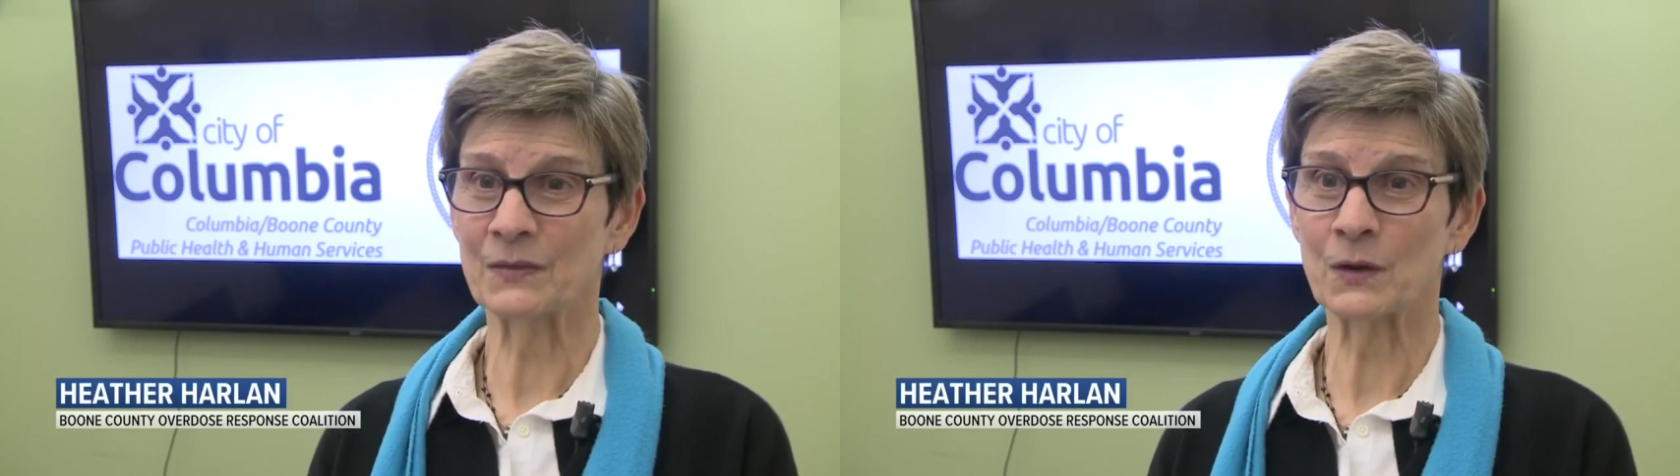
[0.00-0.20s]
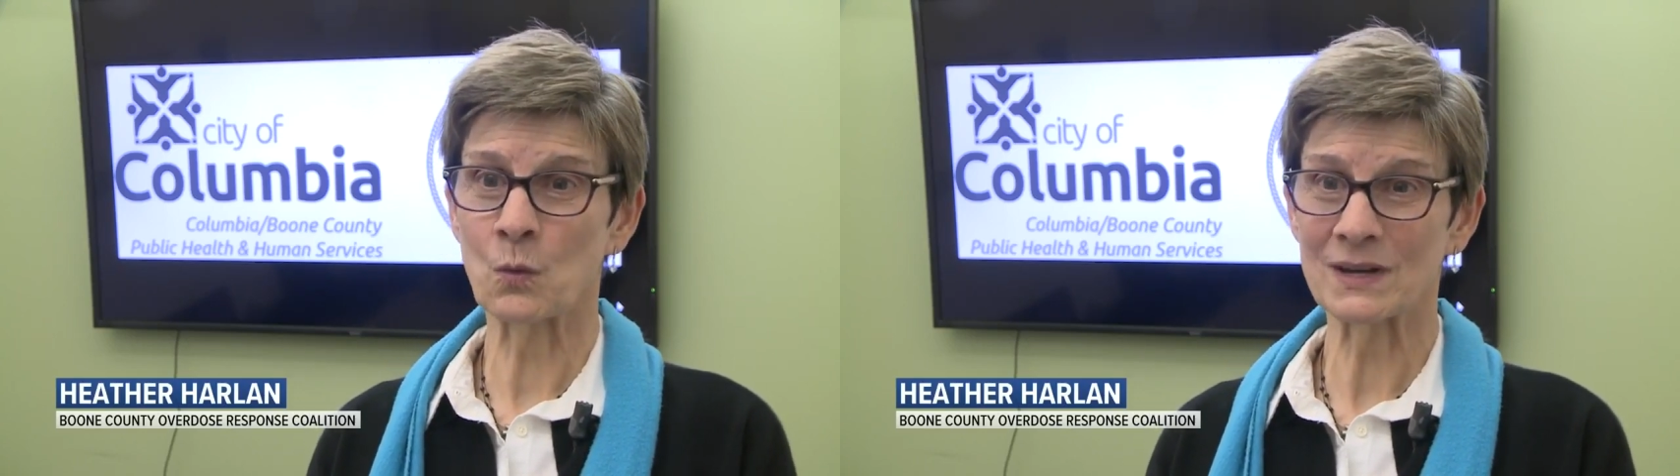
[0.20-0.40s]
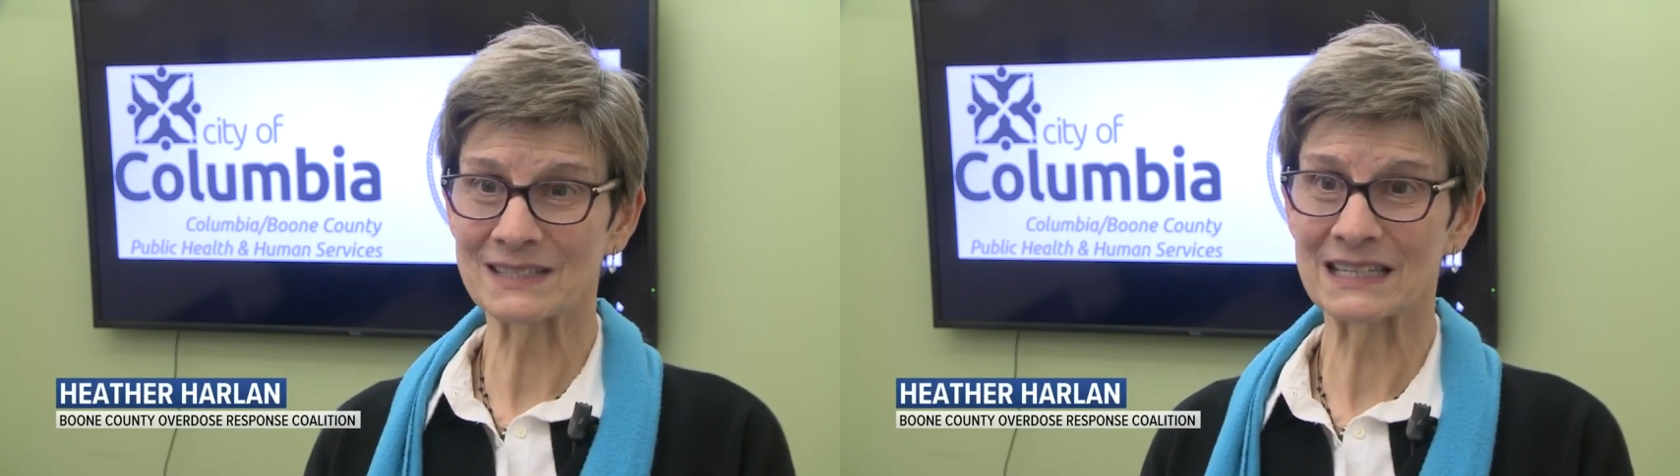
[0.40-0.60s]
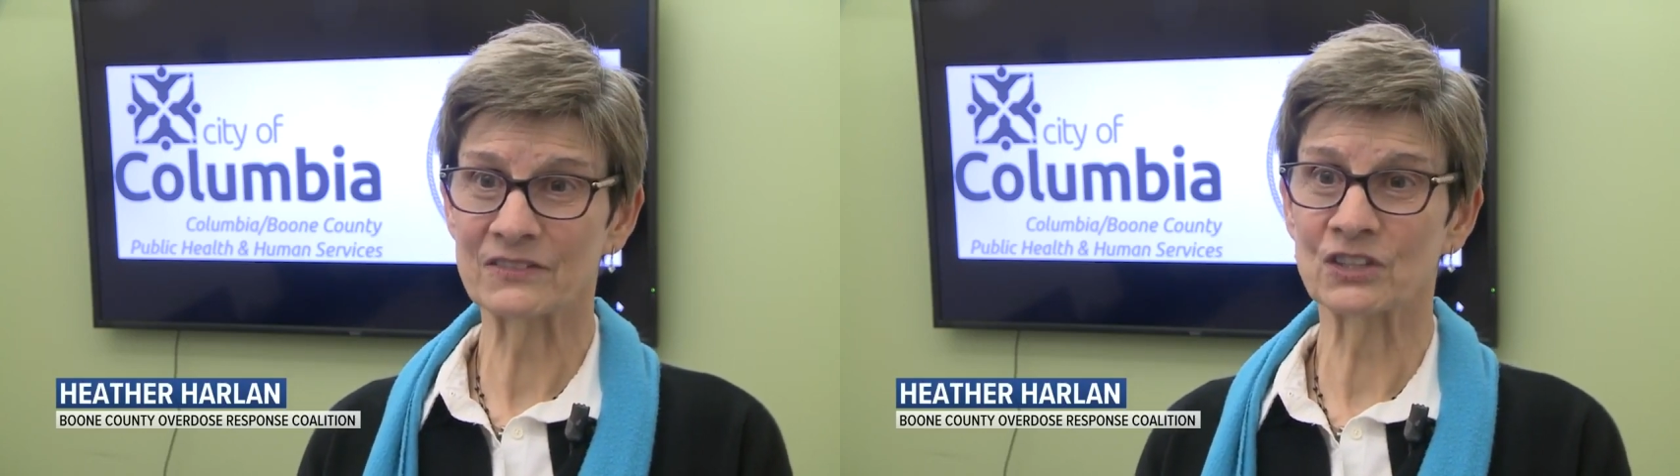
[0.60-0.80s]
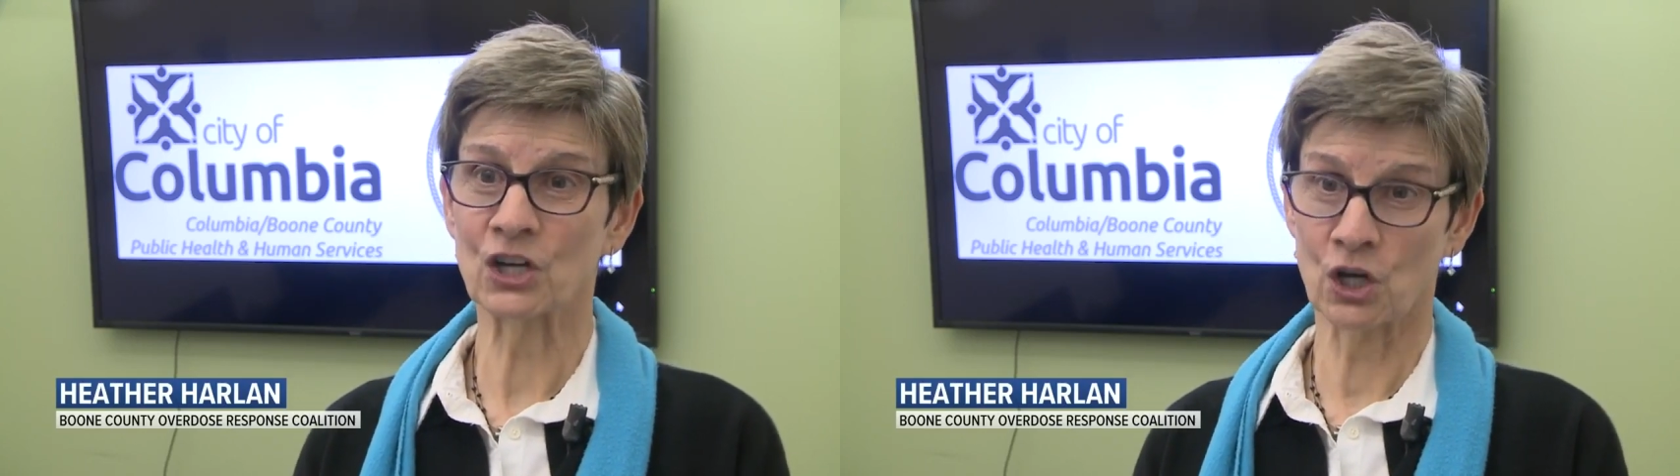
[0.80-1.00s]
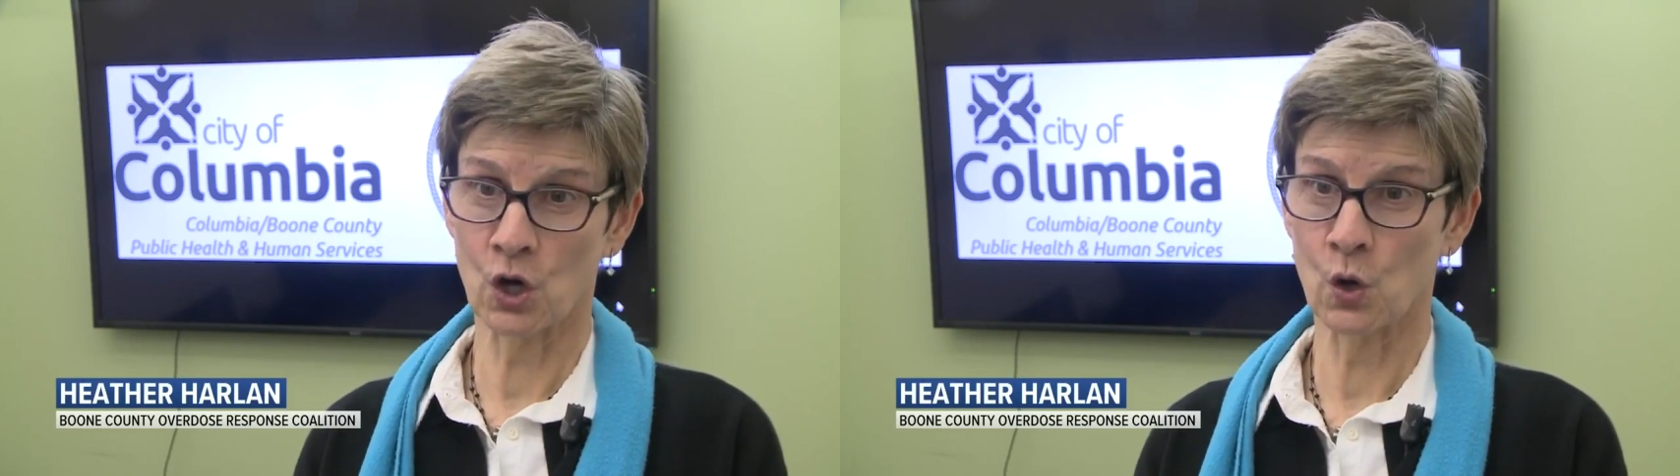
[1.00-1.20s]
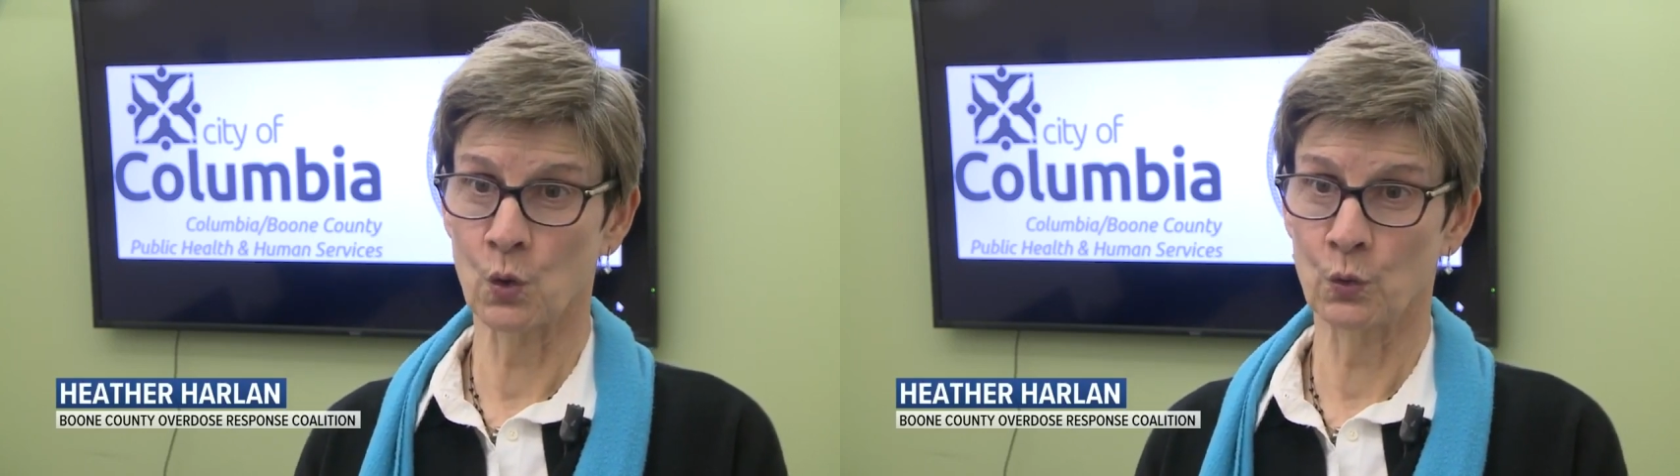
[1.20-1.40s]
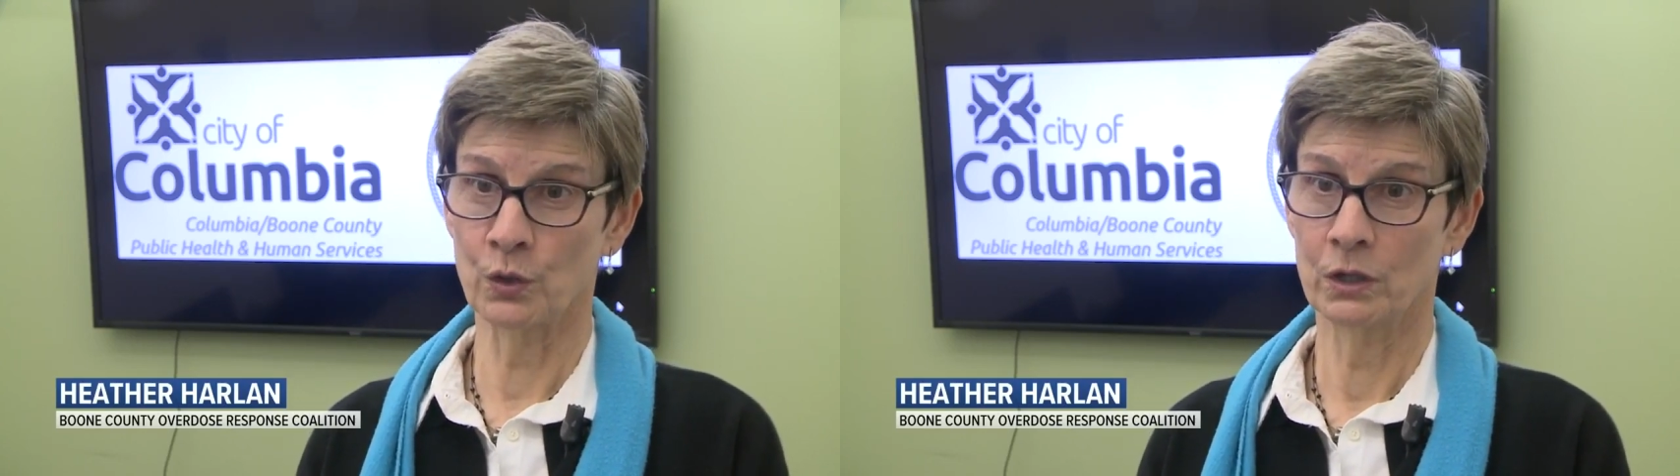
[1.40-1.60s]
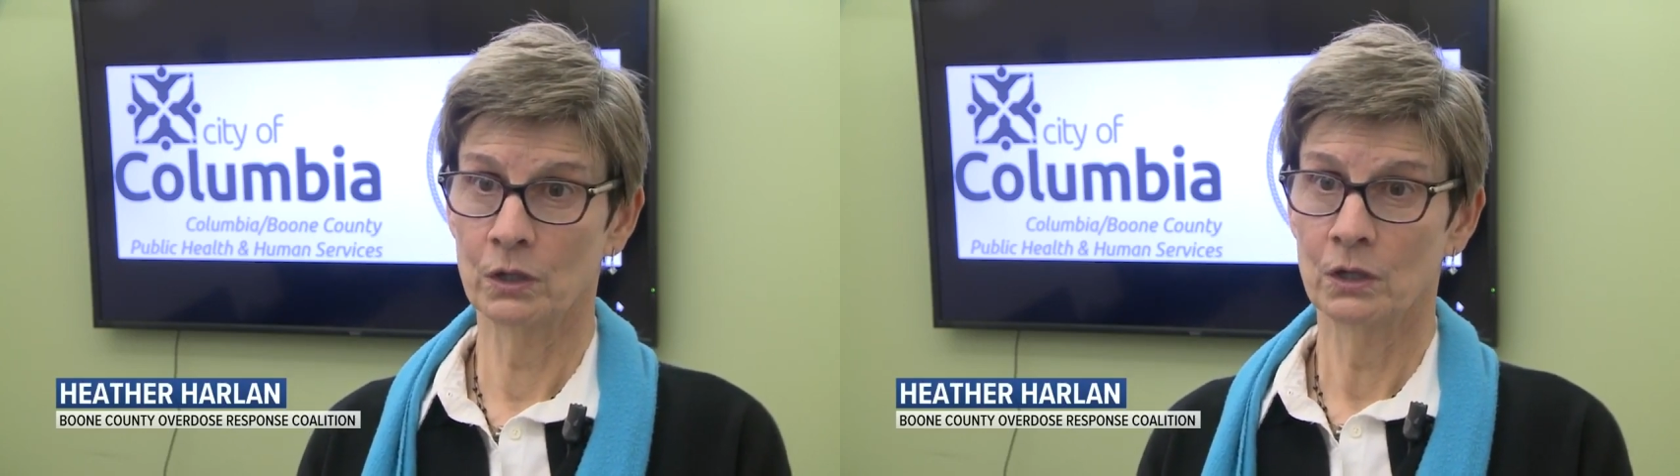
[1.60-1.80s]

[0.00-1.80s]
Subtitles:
there wasn't even a code